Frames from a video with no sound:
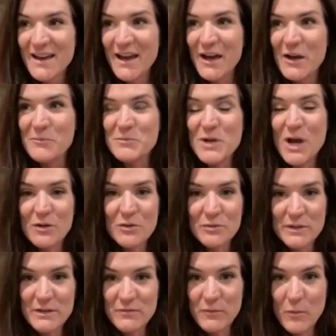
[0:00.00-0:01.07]
Not
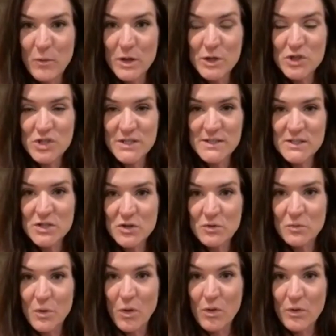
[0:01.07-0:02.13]
only for just your
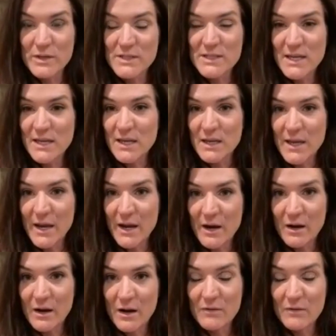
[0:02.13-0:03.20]
role in taking
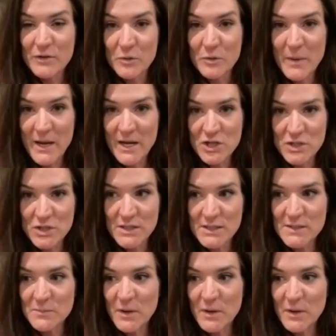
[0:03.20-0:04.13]
care of your patients,